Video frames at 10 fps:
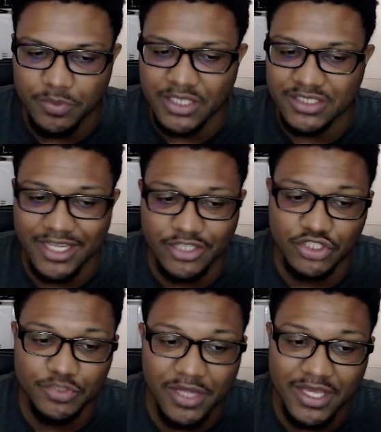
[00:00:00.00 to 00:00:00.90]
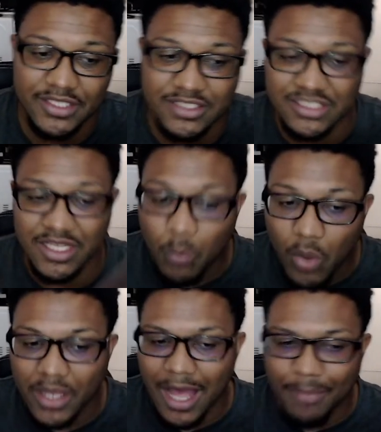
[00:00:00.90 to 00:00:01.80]
because I can just play
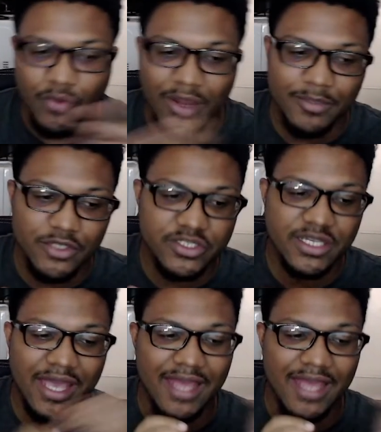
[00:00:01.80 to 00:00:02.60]
somewhat copyright music